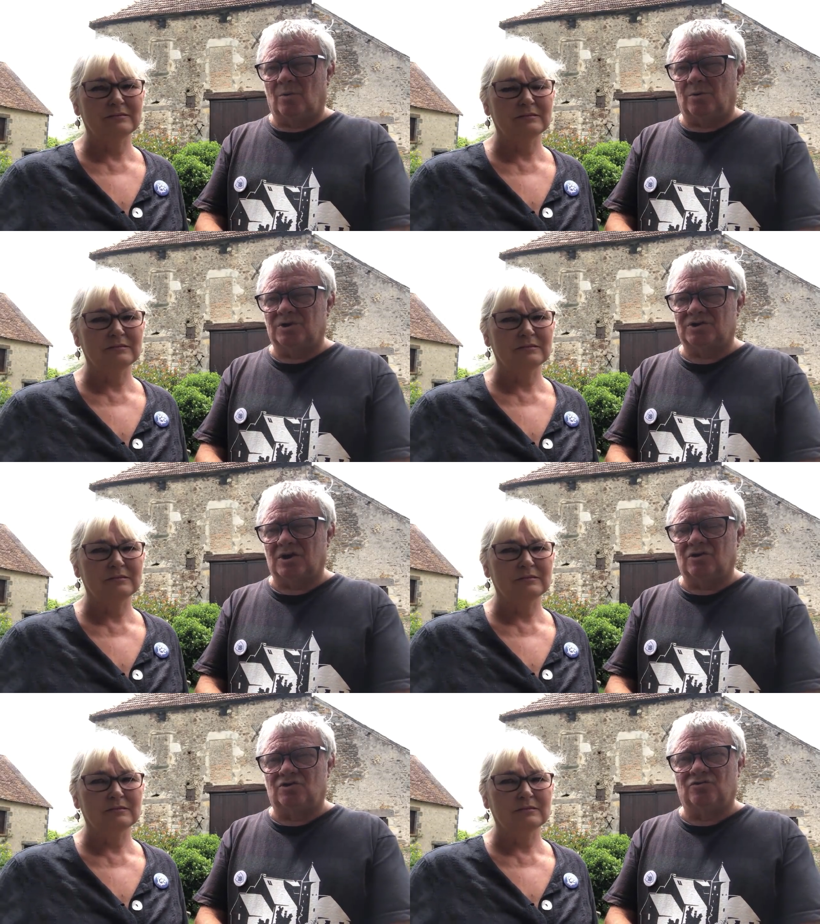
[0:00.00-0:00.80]
Speaker 1: was
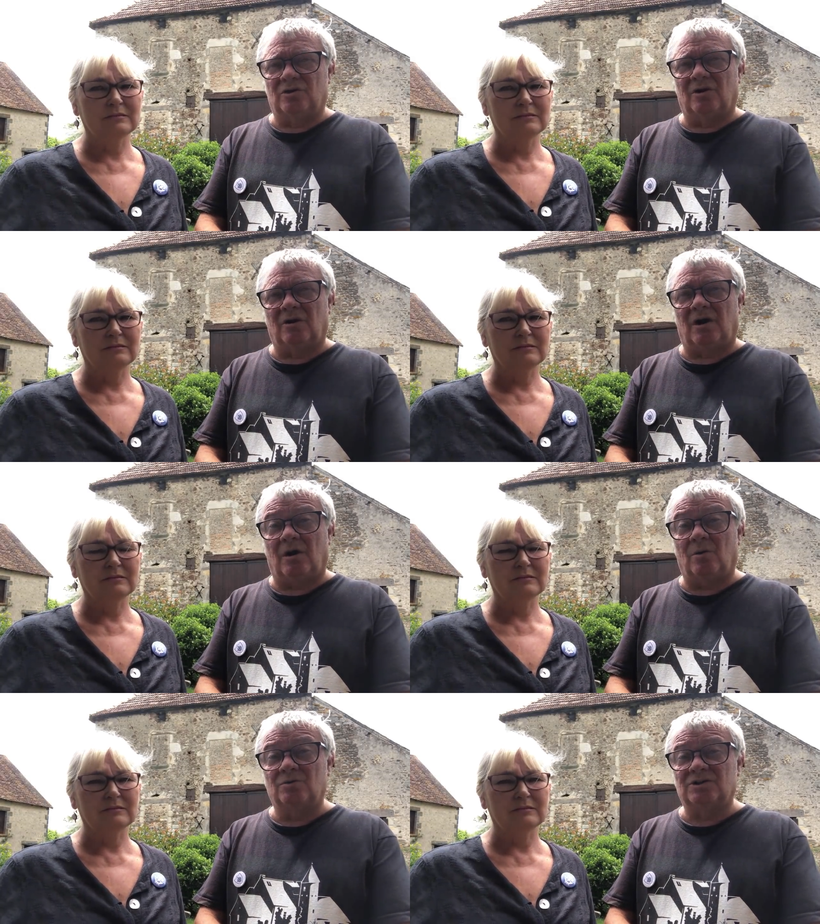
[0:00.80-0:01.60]
drill
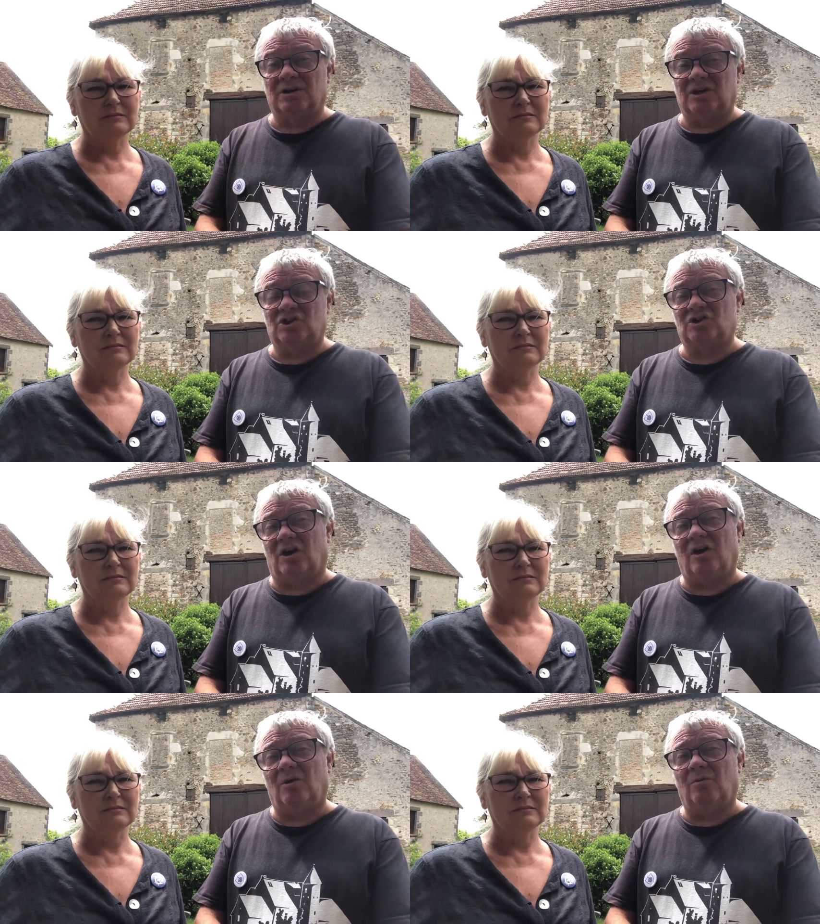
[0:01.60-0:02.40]
holes in each
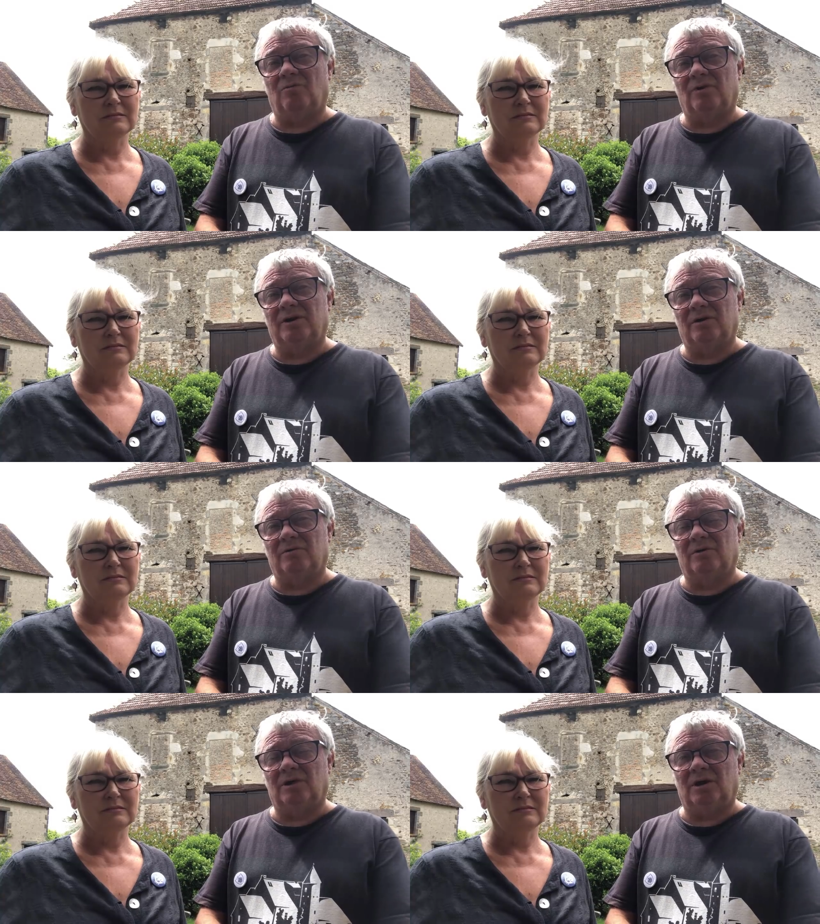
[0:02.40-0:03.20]
tile, renew
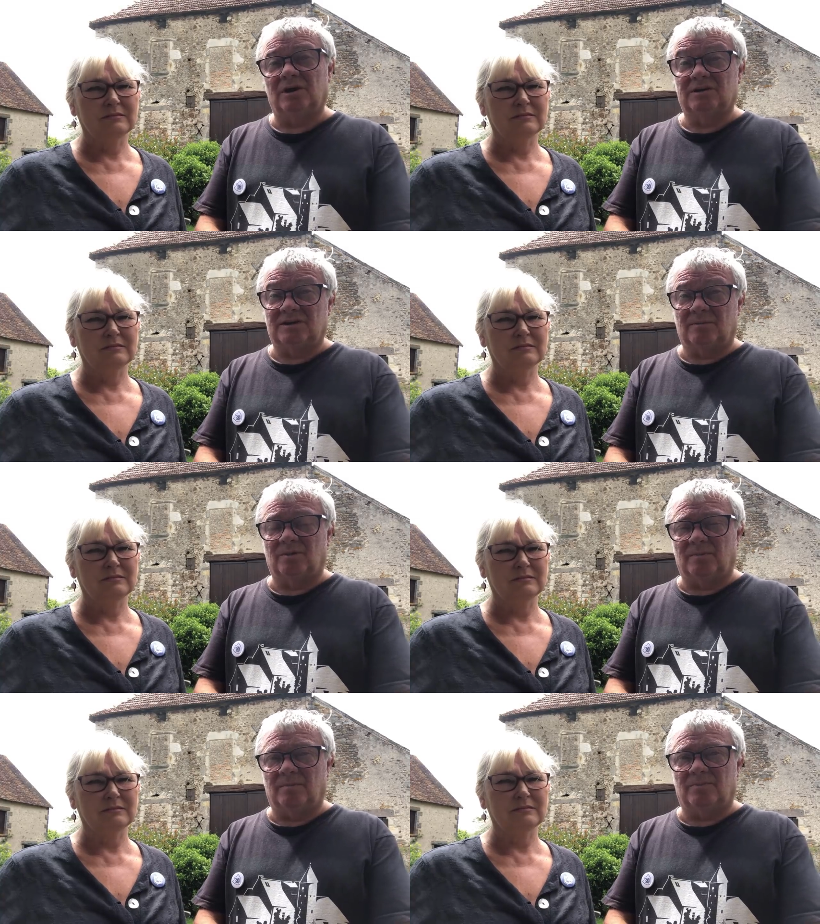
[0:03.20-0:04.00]
the
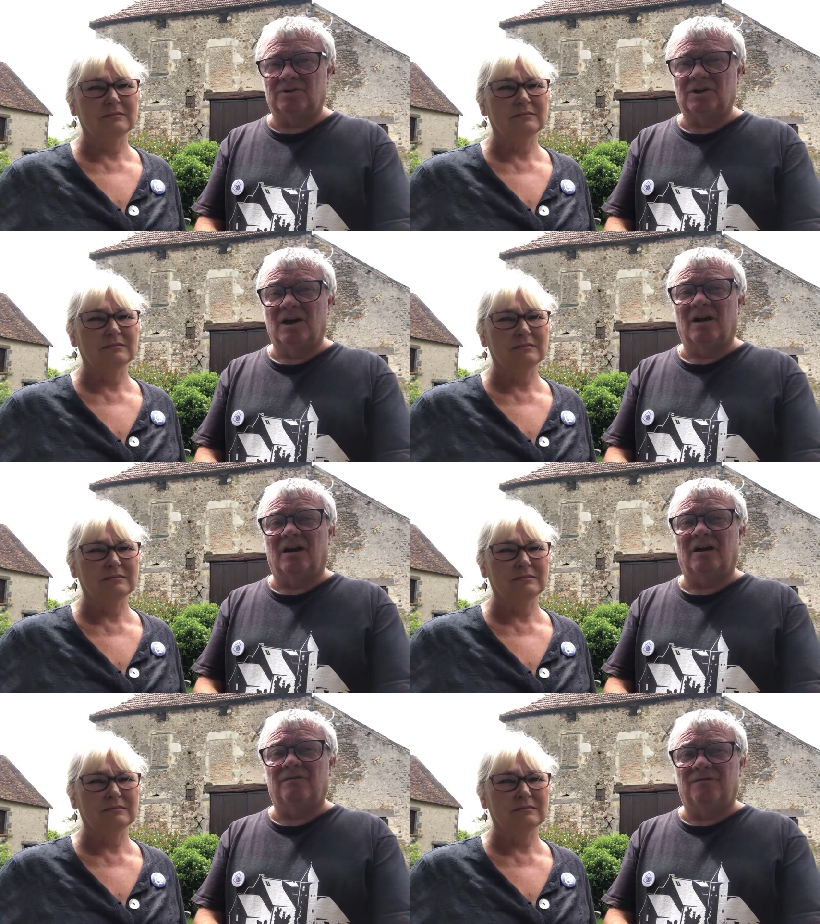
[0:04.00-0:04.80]
timber members,
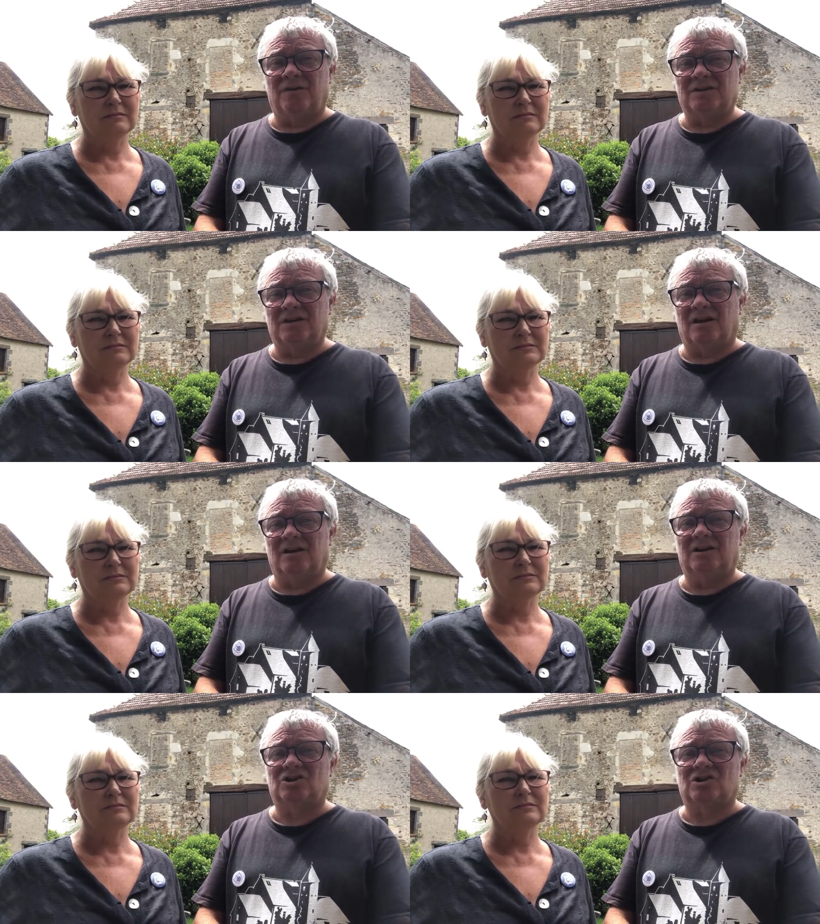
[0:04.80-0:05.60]
and then
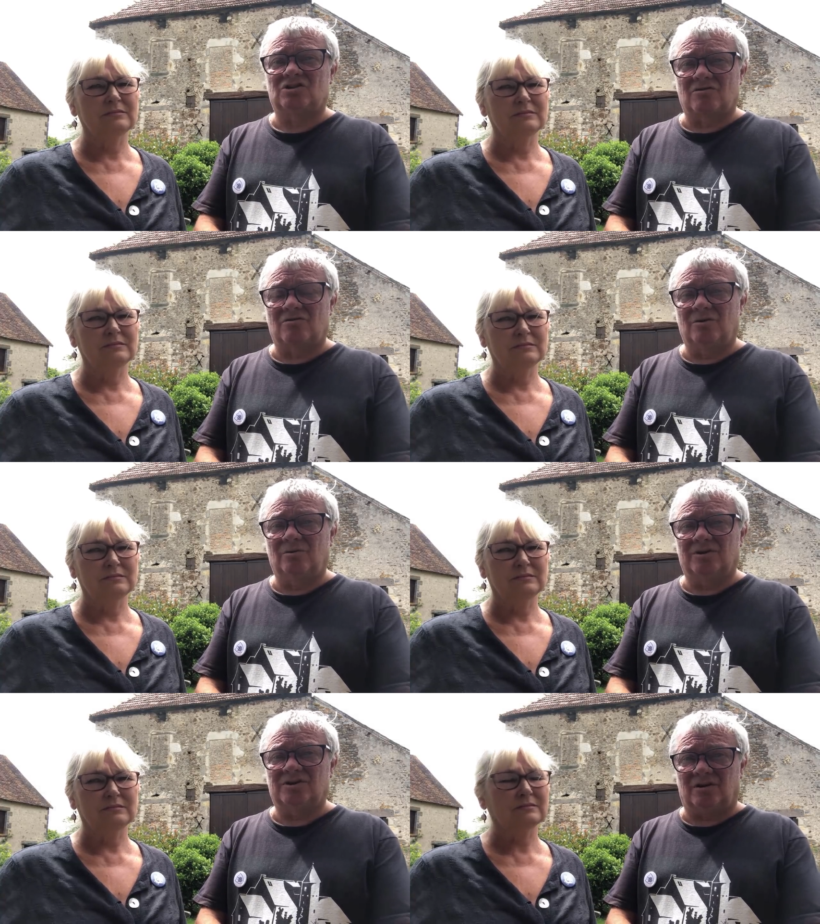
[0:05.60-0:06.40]
physically screw
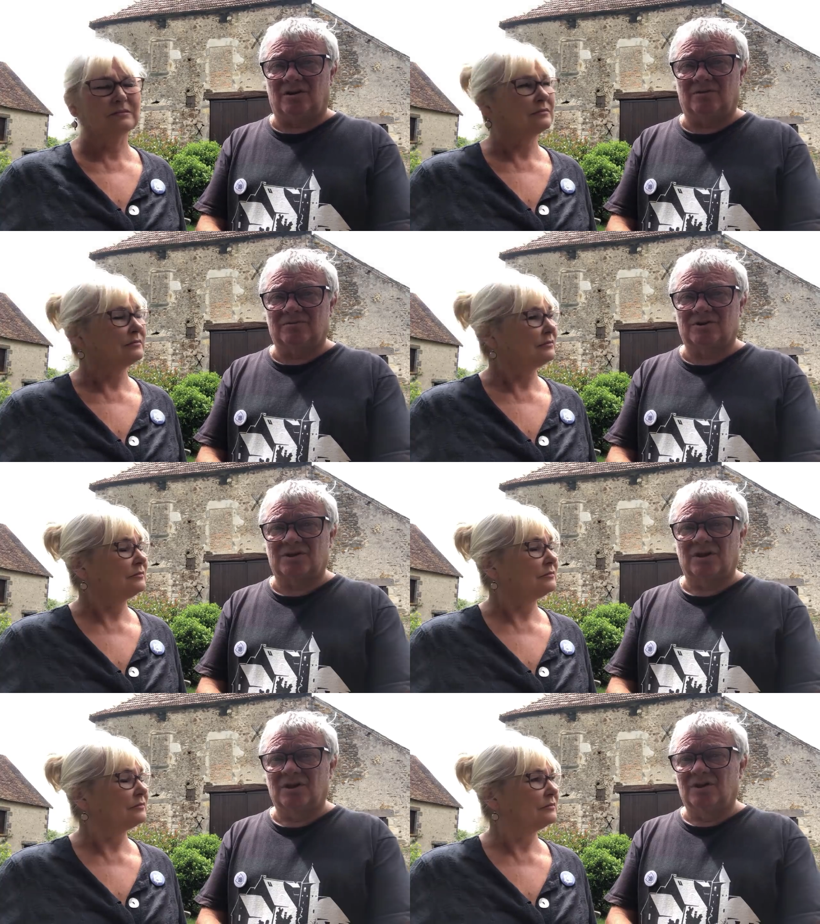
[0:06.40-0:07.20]
the tiles
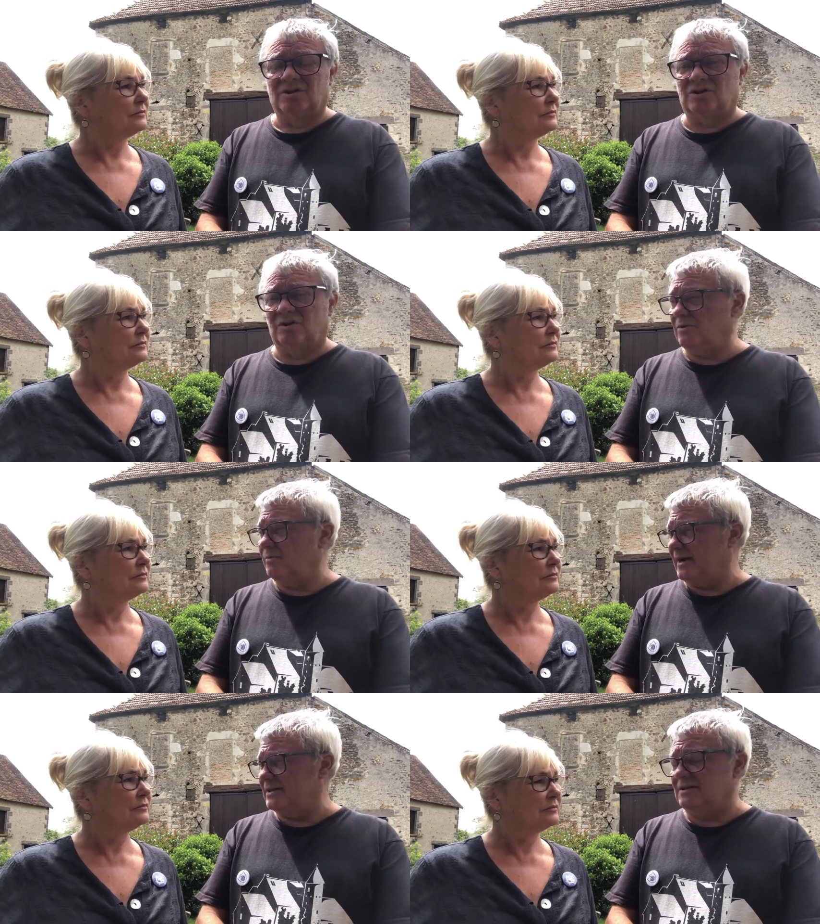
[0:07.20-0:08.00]
to the
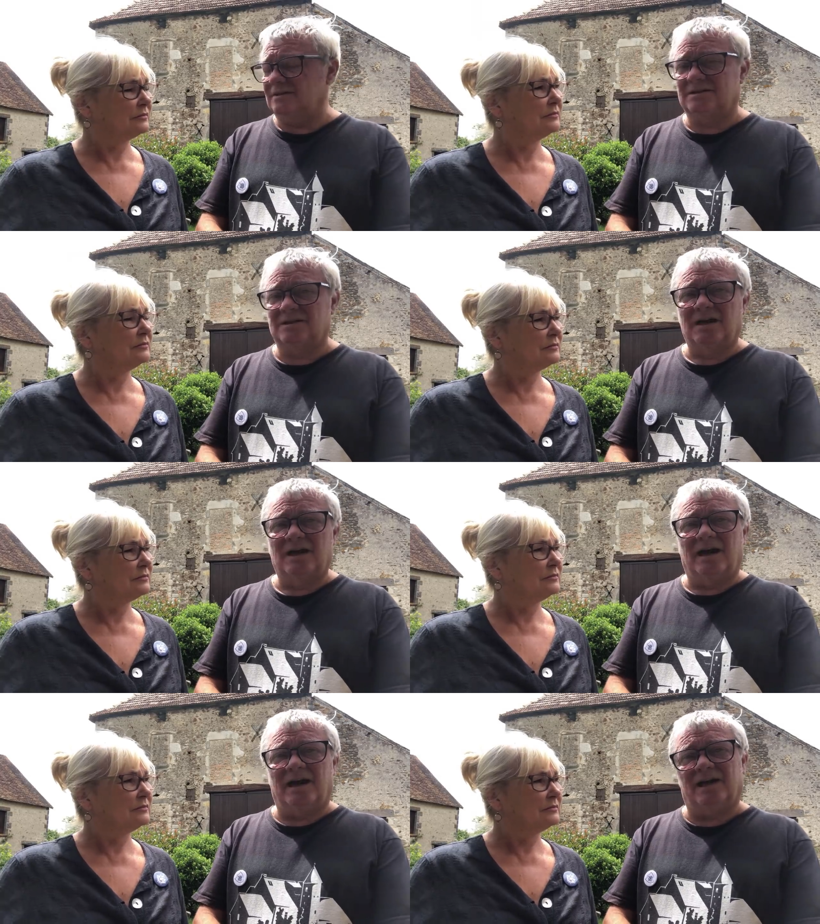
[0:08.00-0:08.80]
battens
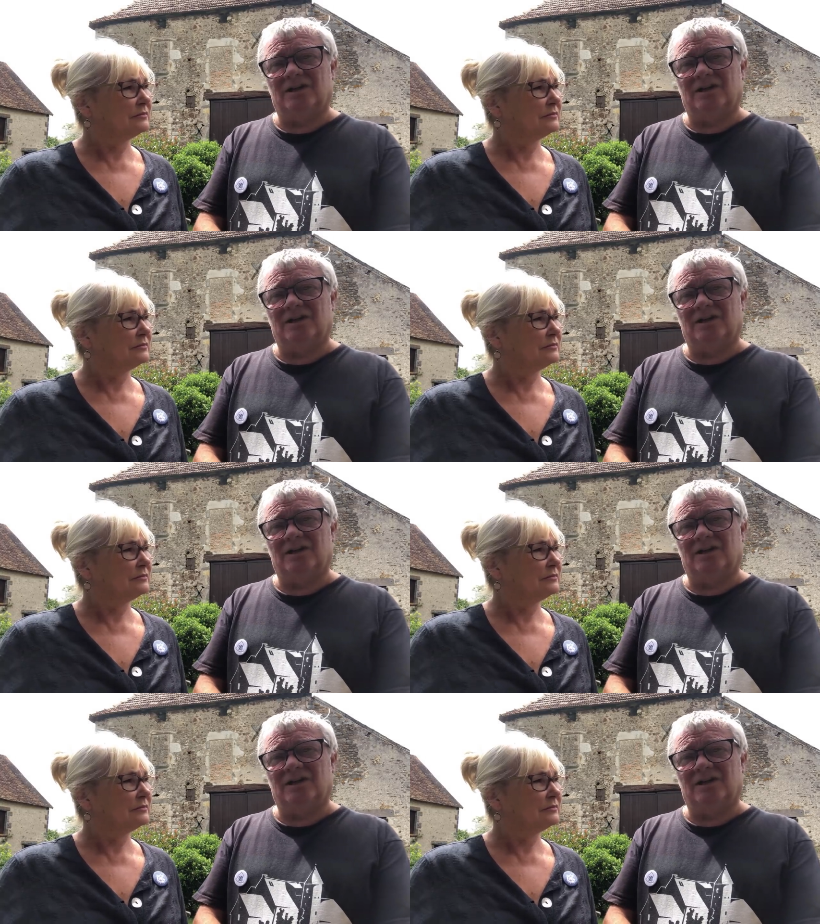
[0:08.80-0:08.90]
and